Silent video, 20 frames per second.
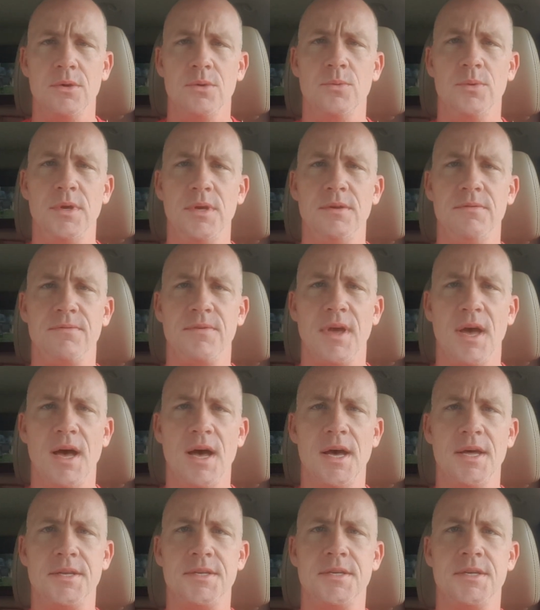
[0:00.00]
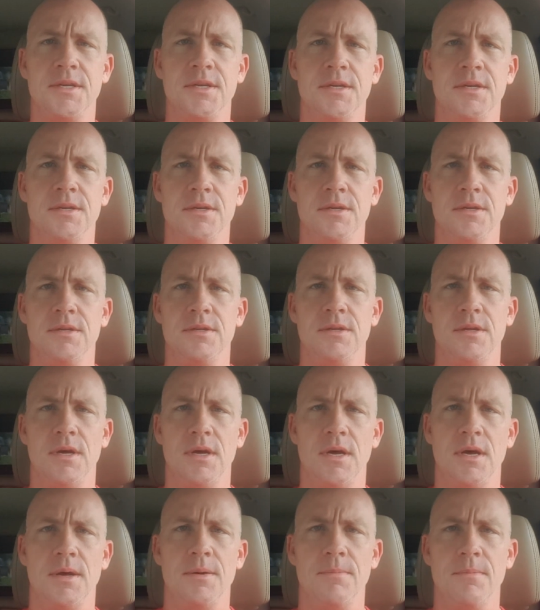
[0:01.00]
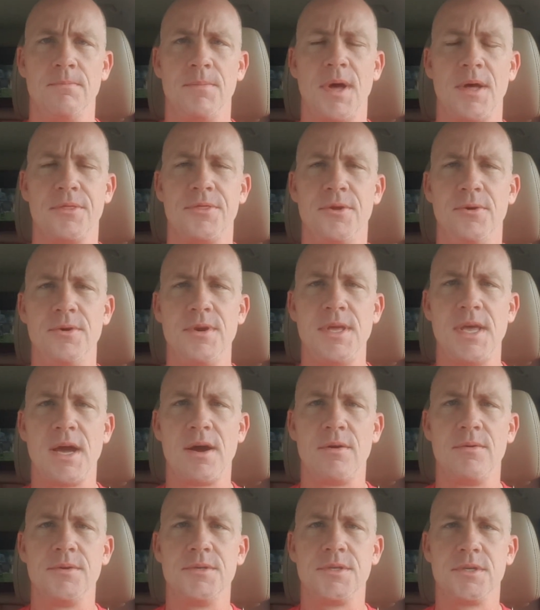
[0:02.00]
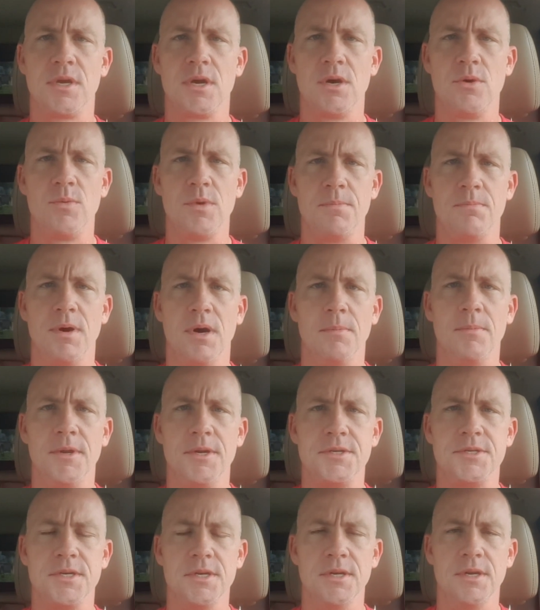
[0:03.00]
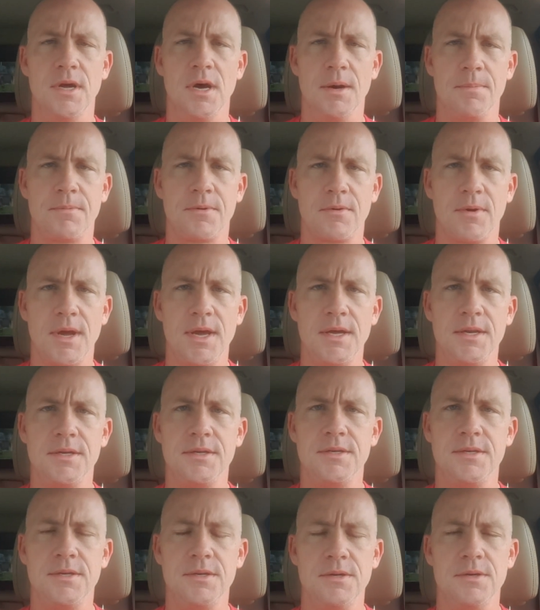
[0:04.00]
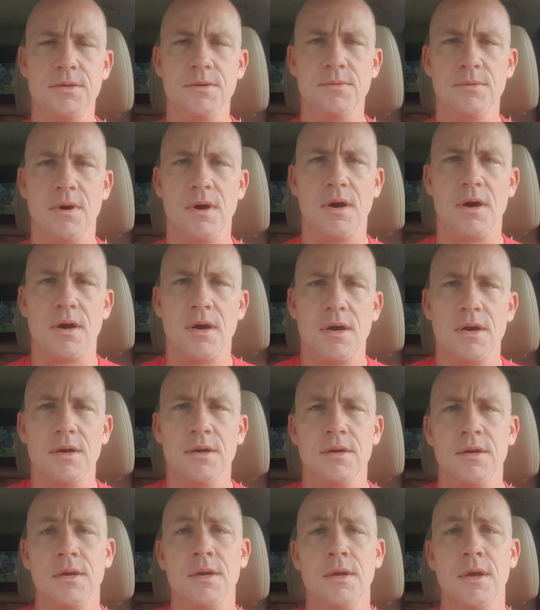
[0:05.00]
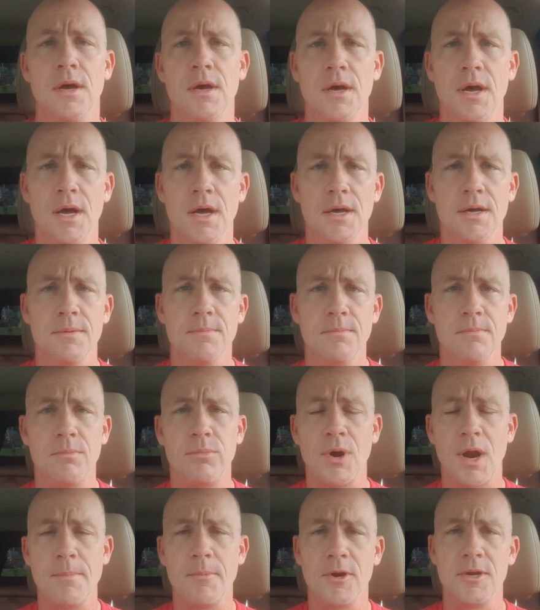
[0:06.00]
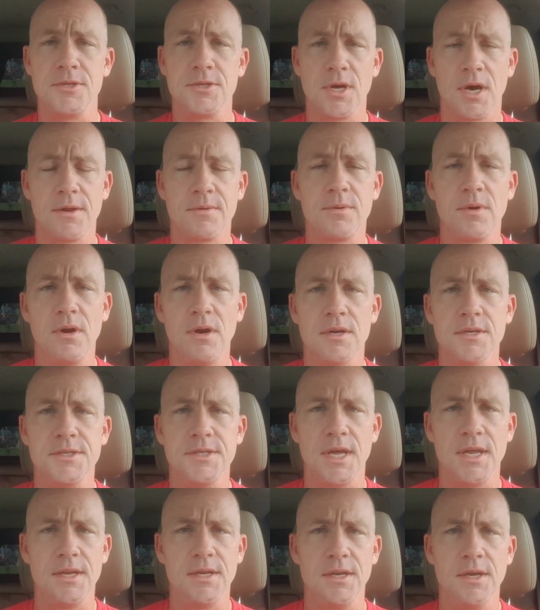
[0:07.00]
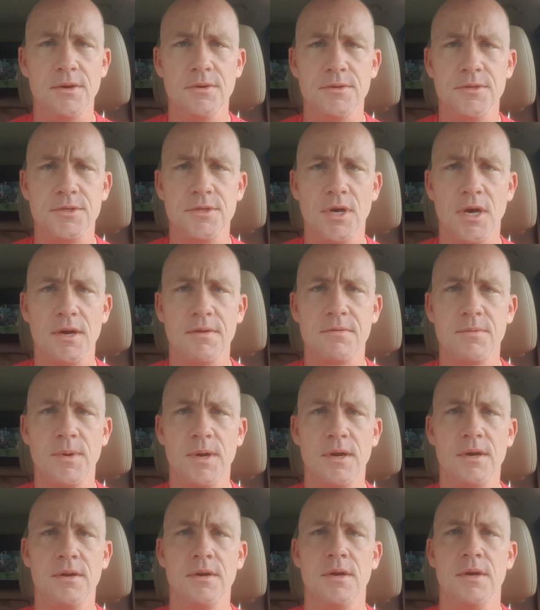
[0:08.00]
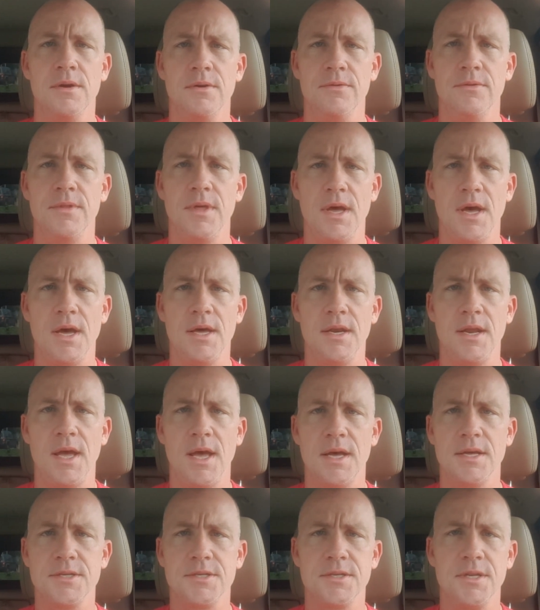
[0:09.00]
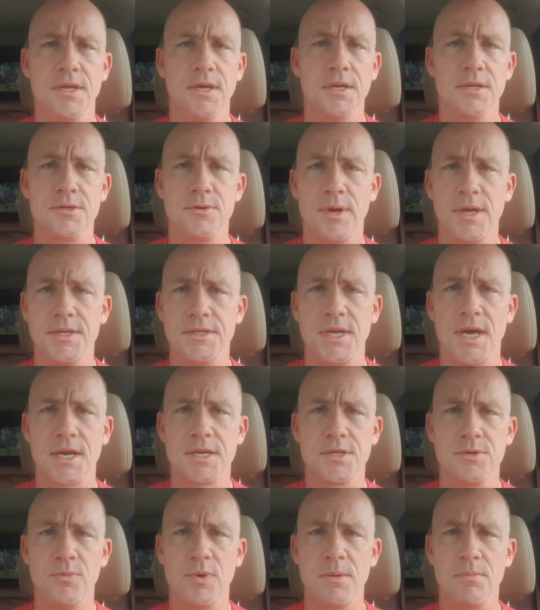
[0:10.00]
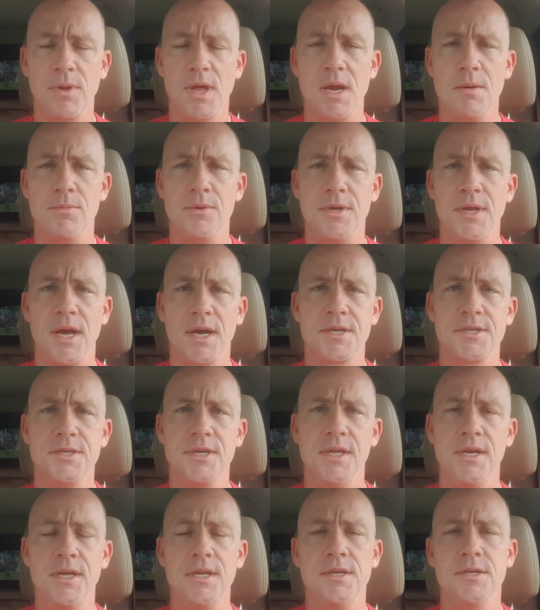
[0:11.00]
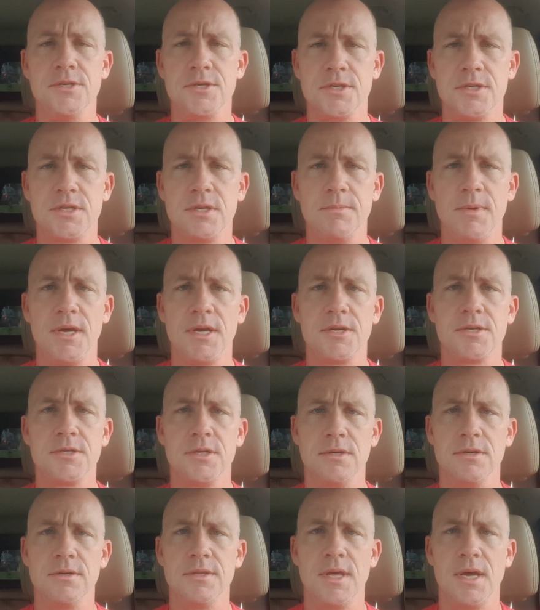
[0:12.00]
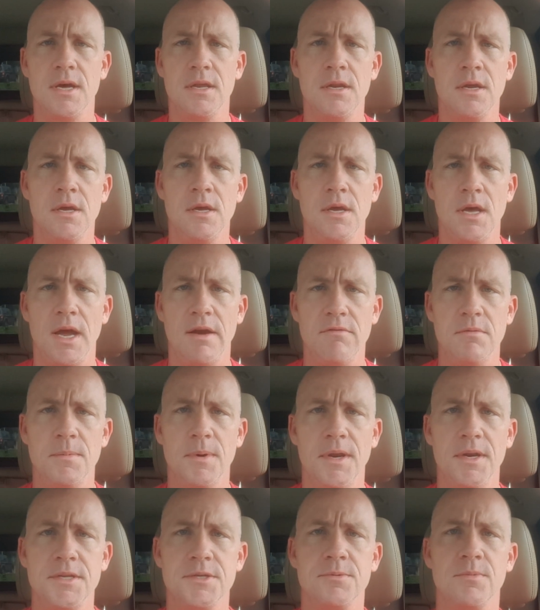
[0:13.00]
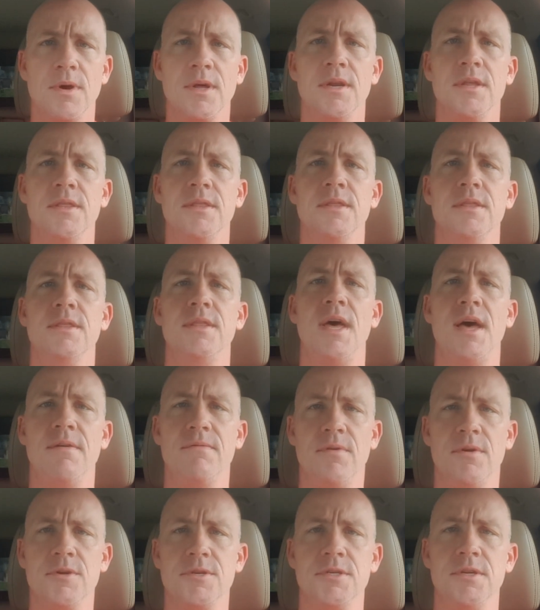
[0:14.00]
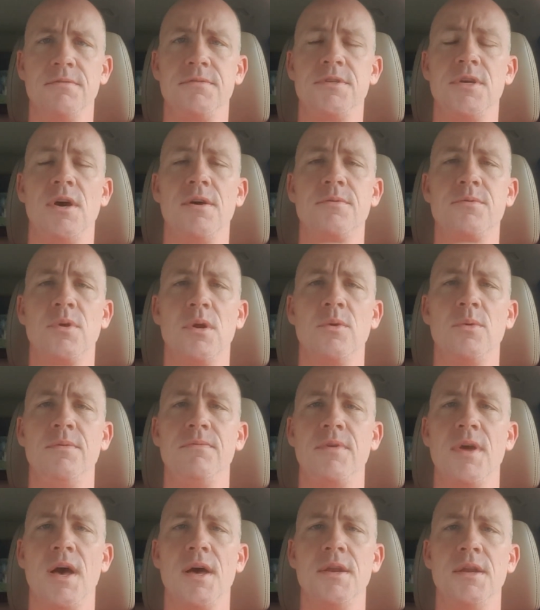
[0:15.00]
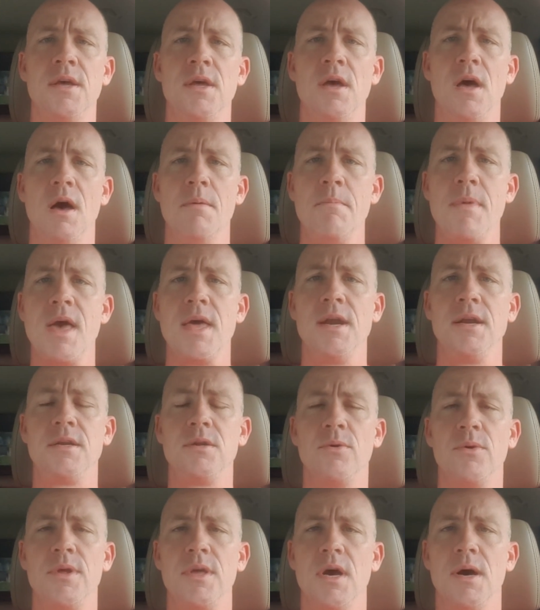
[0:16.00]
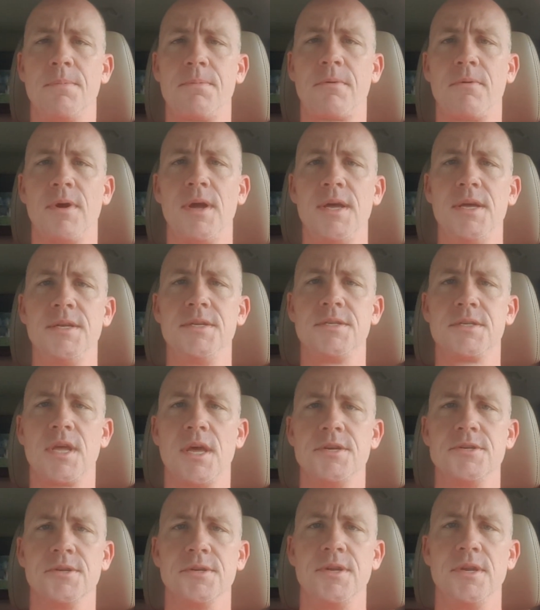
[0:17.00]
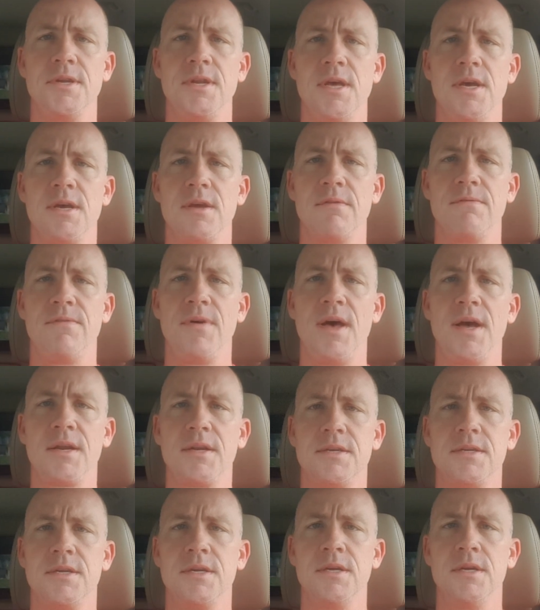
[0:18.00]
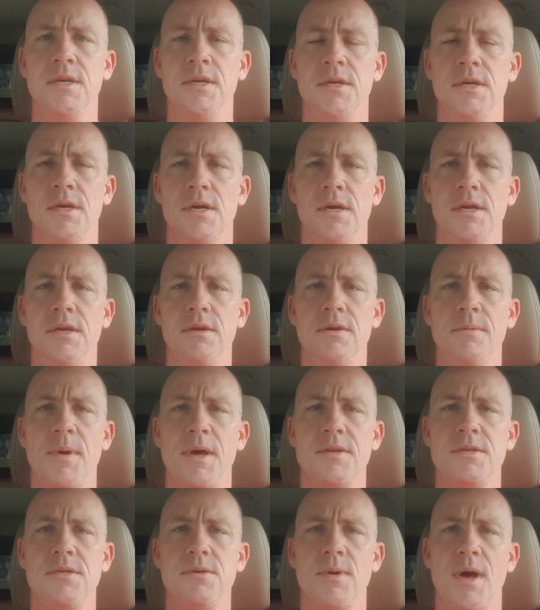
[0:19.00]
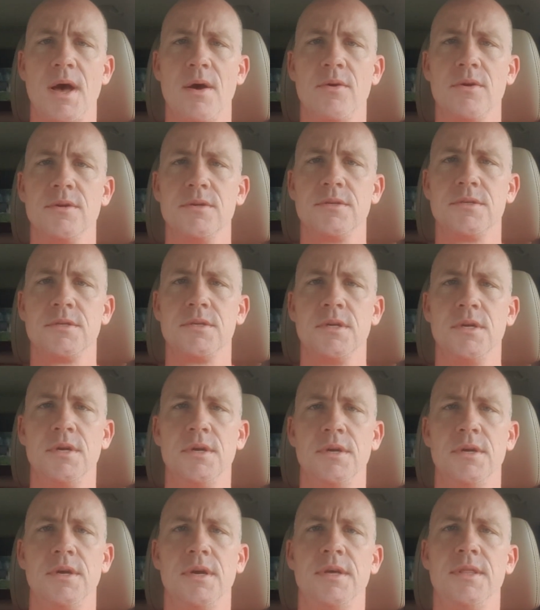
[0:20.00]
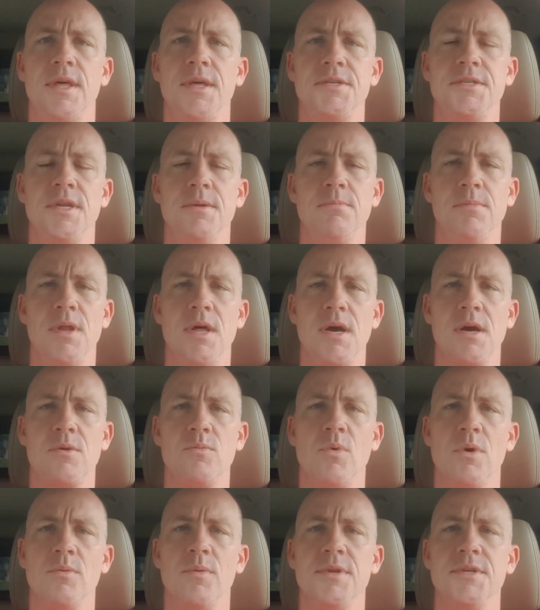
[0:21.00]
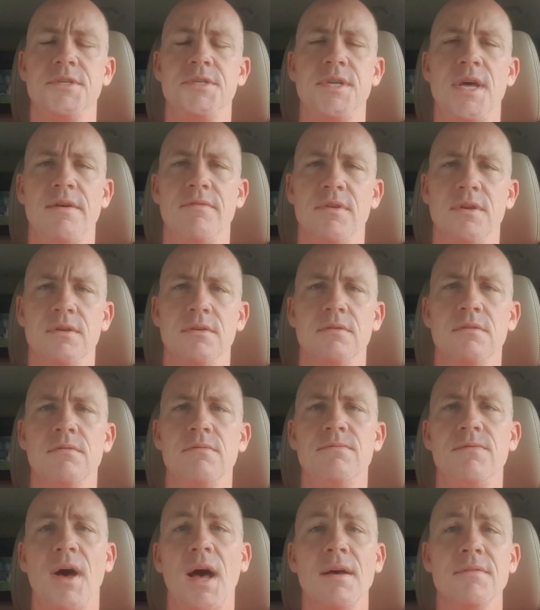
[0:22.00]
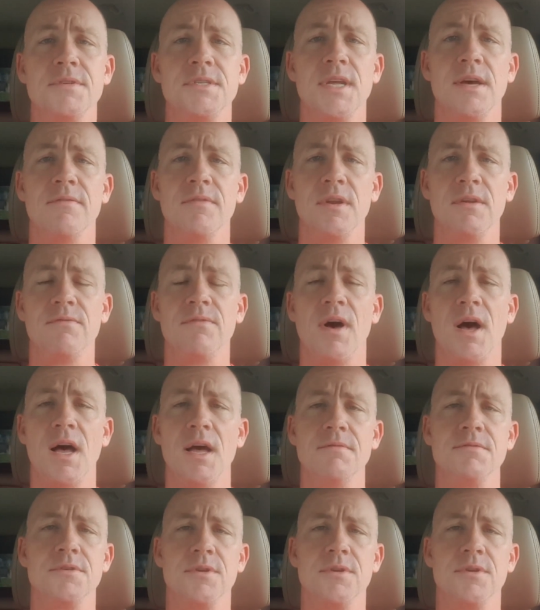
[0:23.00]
We've got uh, about 30 hours ago, we published an upgrade to our uh, primary software, our Zen Node software, that has the transaction replay protection in it. And just to make sure that everybody's running that version of software, we've got a mandatory upgrade scheduled to take effect uh, here in about two hours. And that's at block 117575.